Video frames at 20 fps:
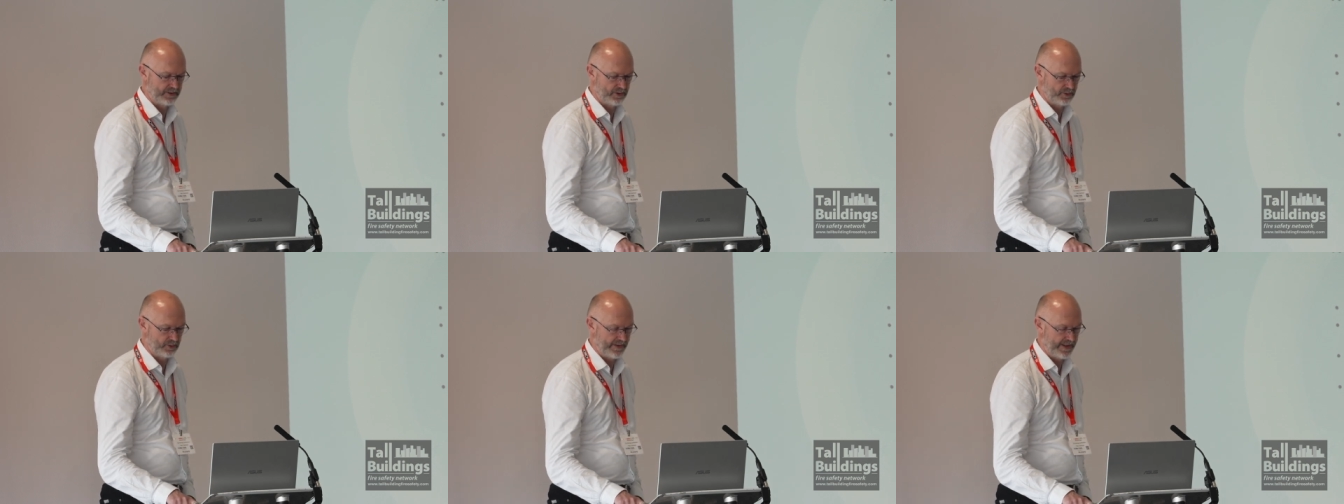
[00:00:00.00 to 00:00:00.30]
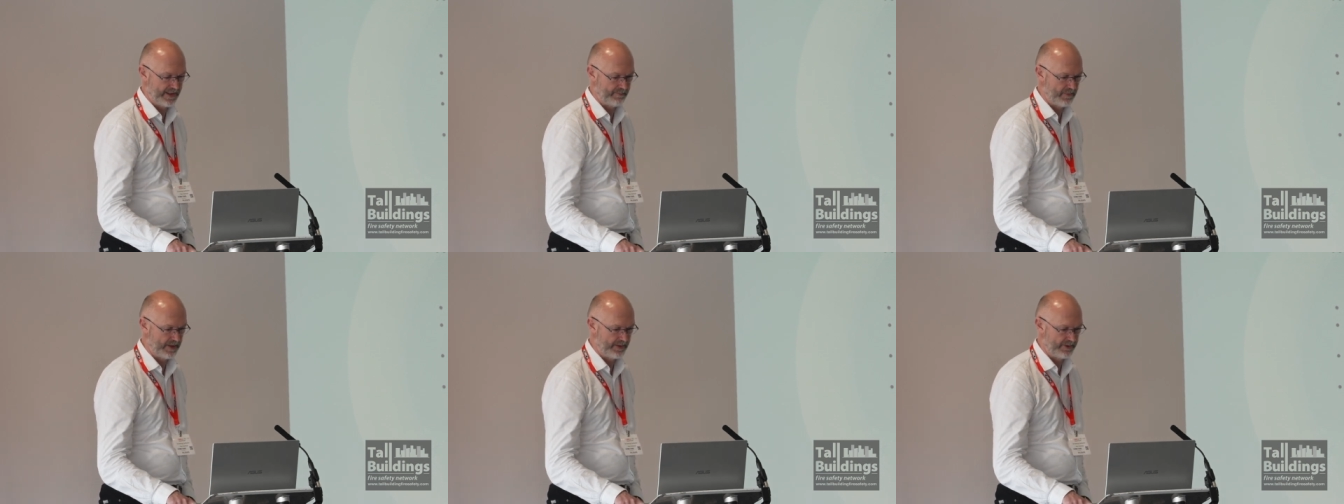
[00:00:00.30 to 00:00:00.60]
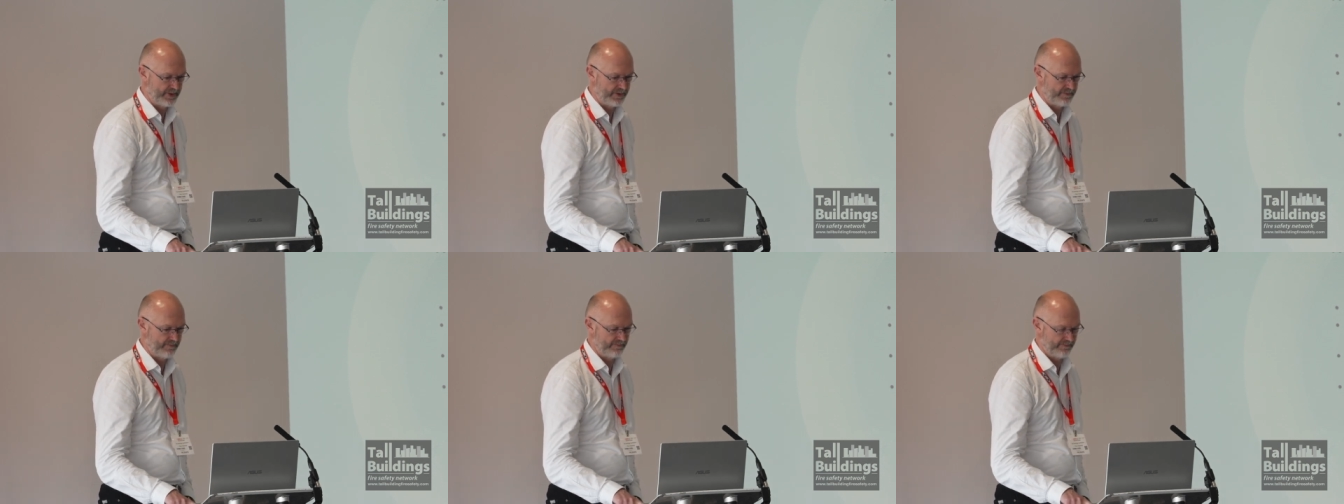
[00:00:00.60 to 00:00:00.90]
all our
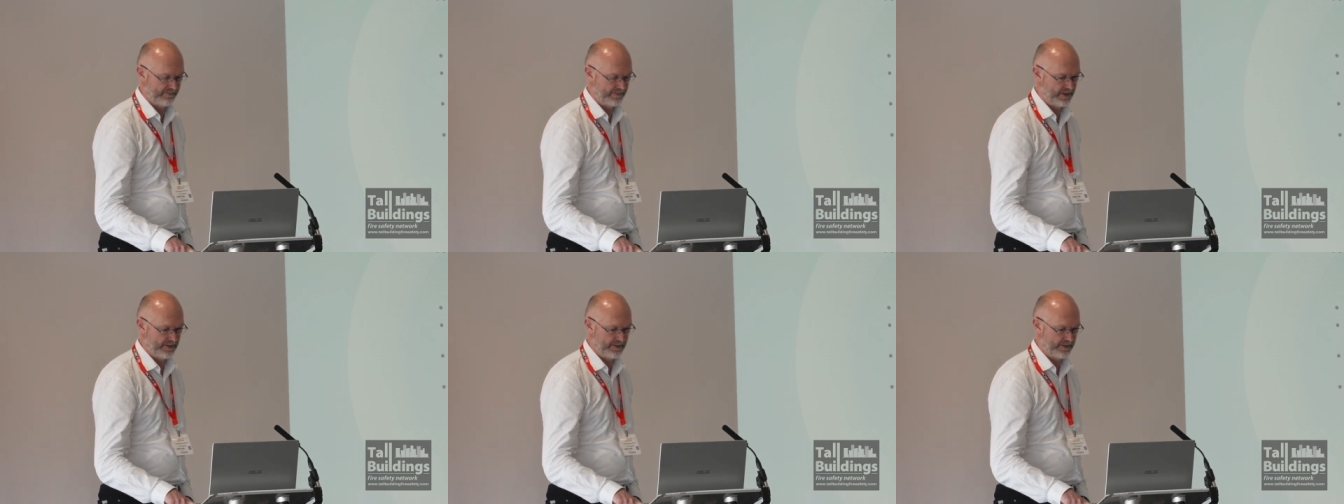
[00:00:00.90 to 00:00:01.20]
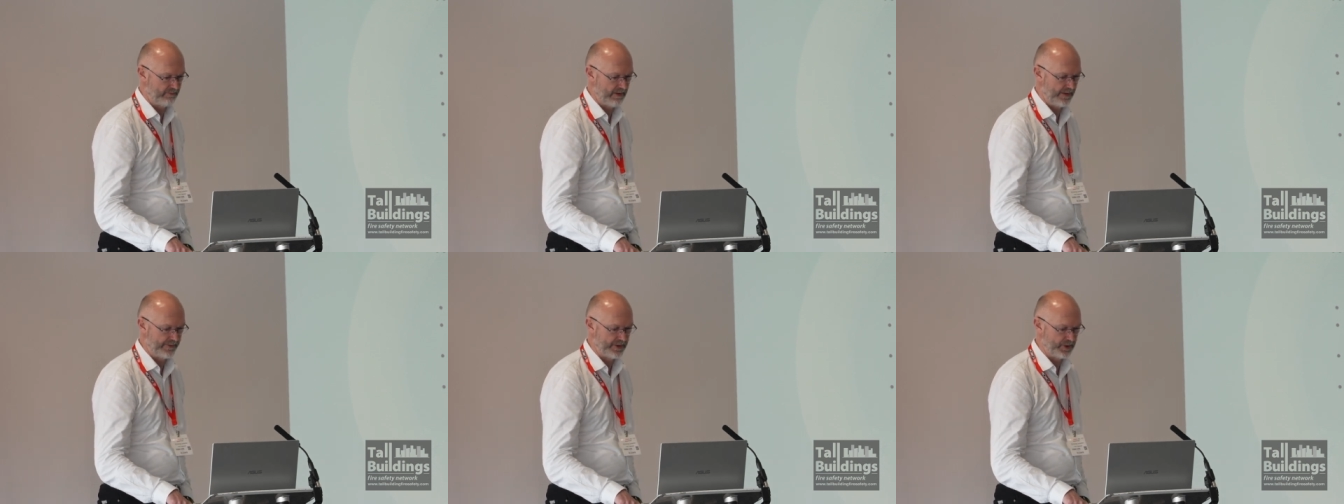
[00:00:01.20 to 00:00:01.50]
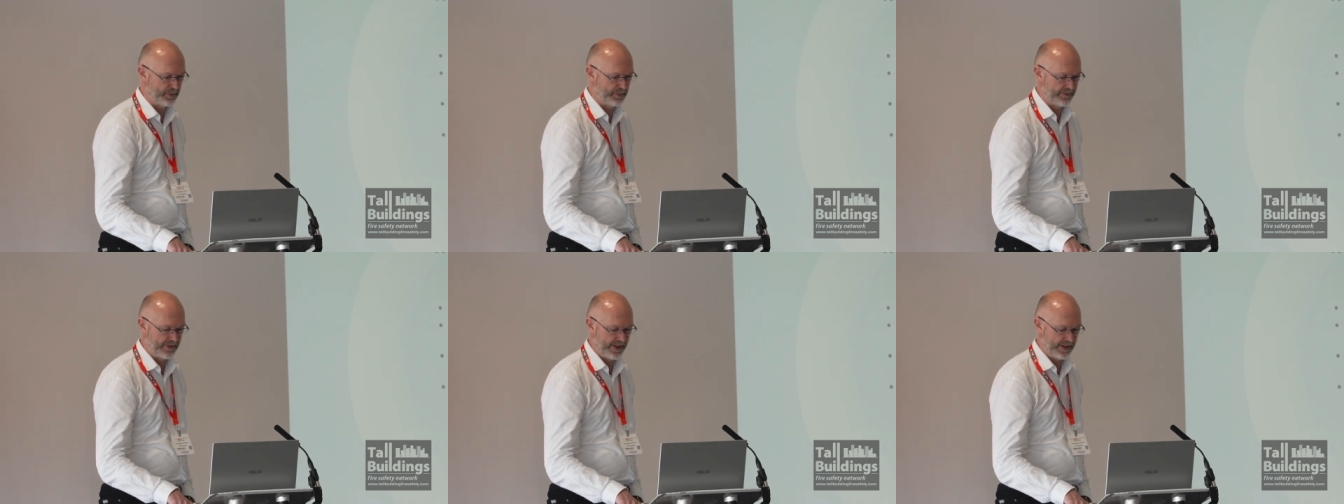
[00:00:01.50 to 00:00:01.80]
the, the,
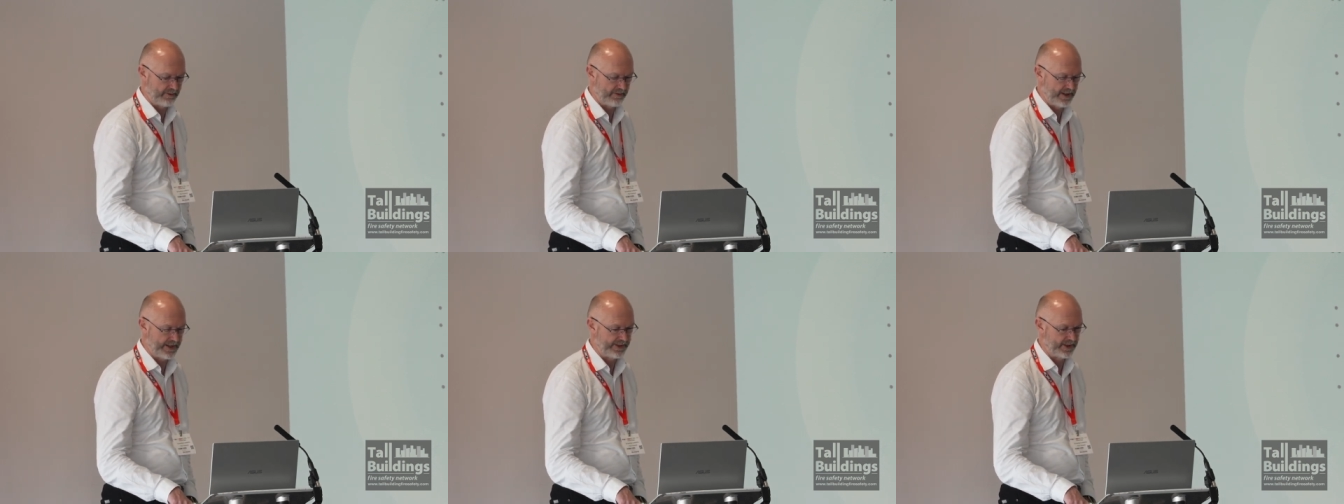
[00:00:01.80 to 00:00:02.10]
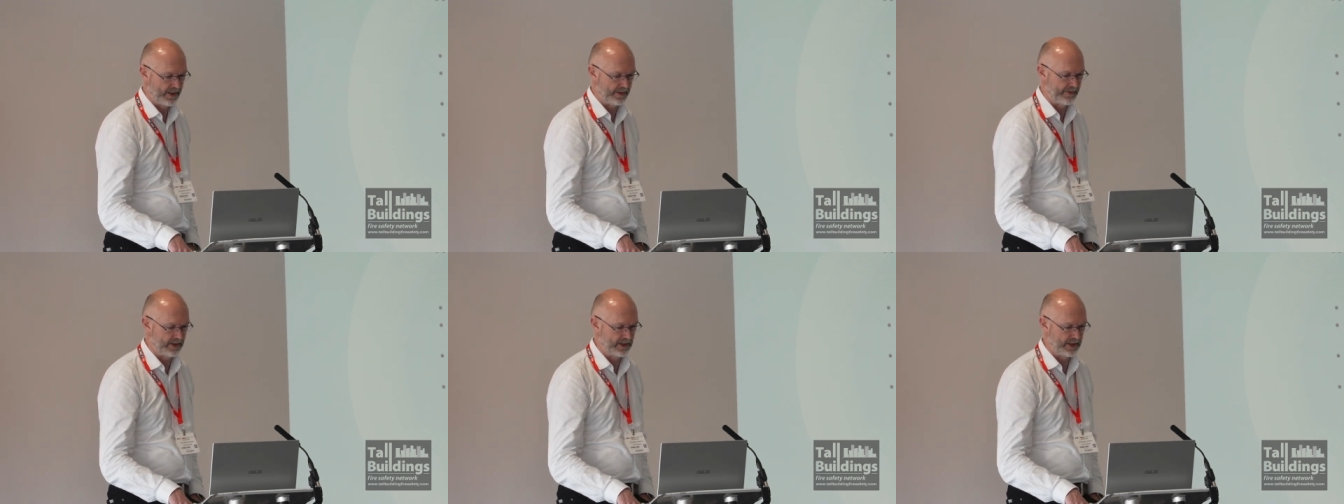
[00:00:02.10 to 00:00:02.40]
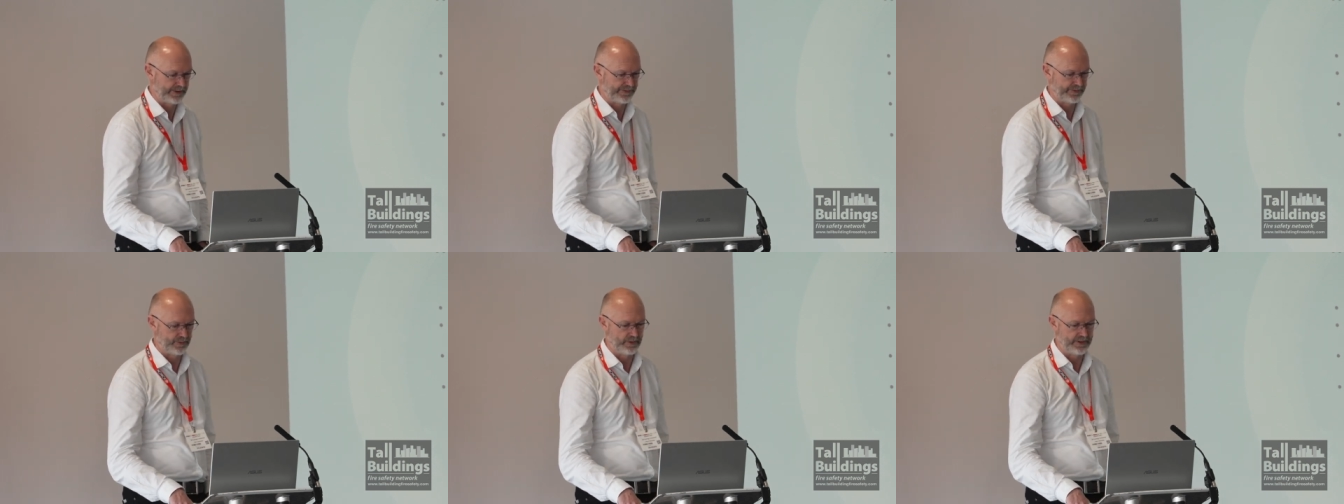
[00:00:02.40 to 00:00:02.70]
revenues we've generated over the
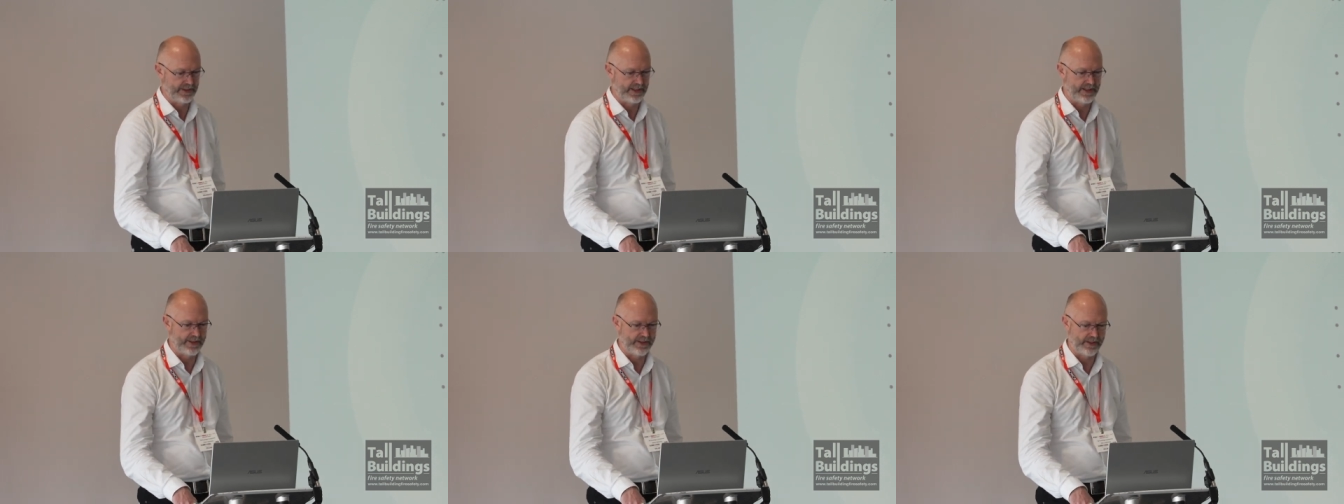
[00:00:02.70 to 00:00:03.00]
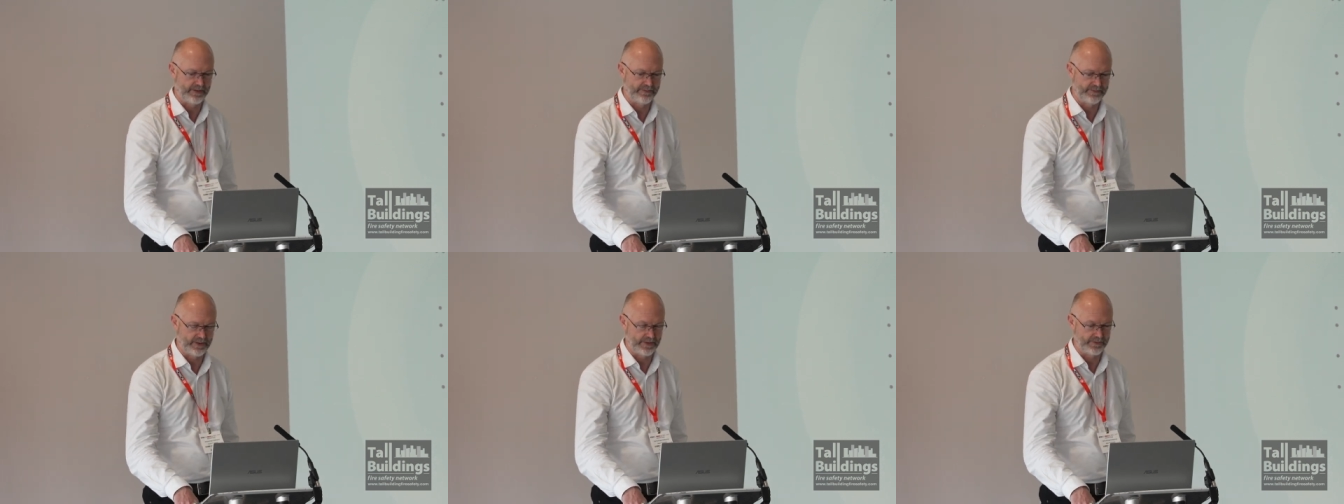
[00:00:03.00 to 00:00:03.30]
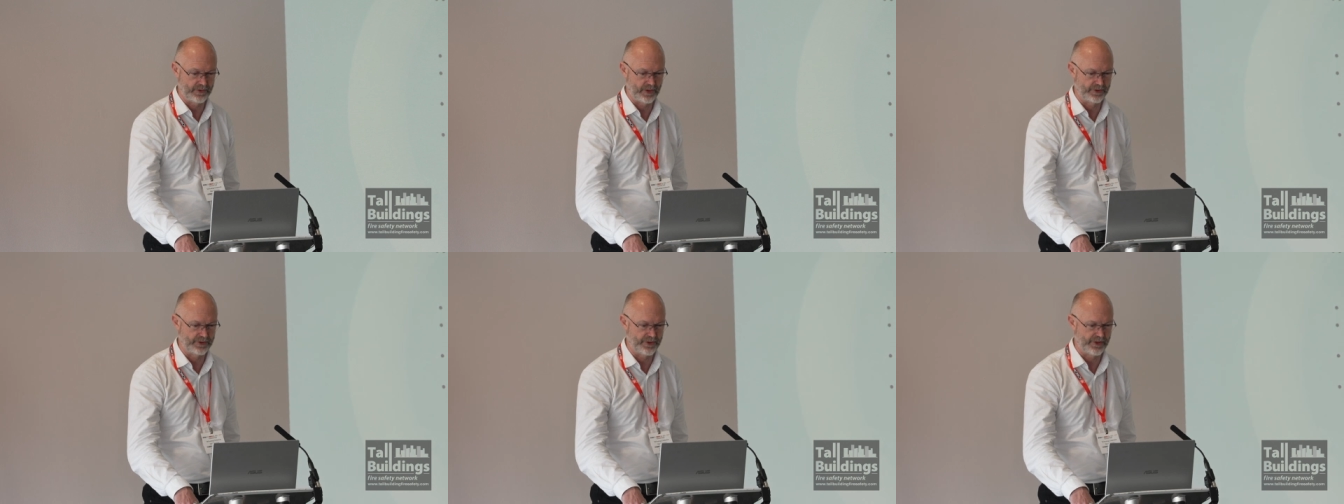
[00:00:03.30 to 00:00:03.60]
last four years have, have
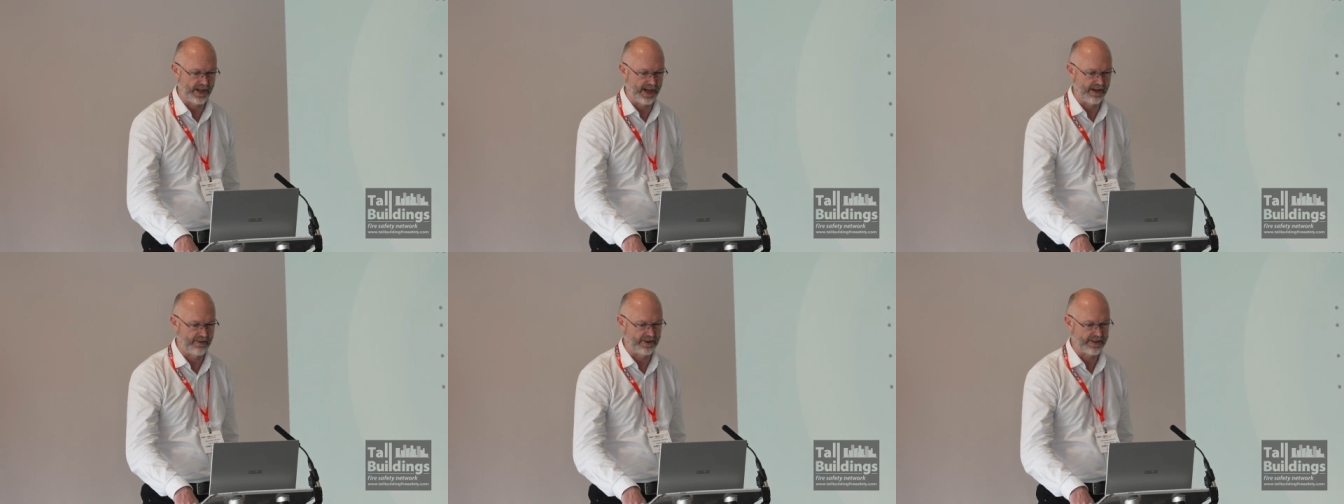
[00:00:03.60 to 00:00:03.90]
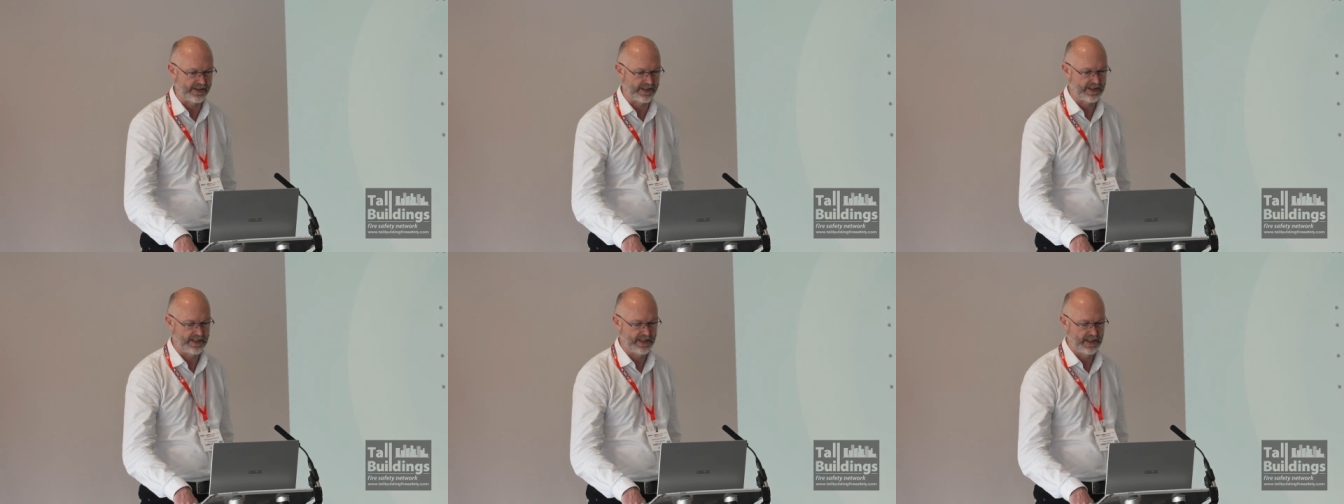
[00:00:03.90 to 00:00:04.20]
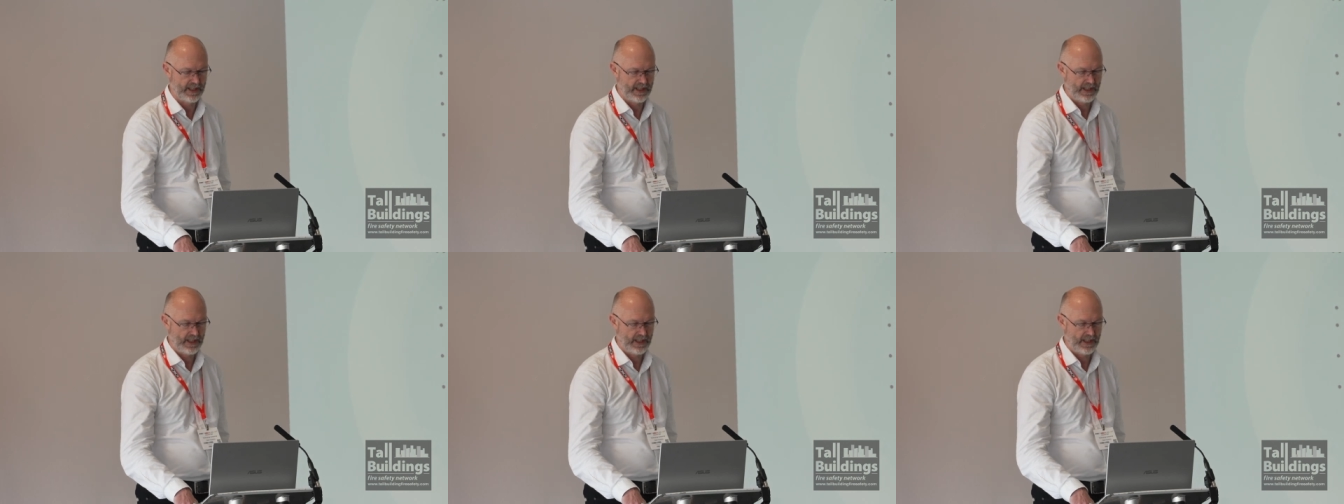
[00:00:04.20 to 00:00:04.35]
gone to charity.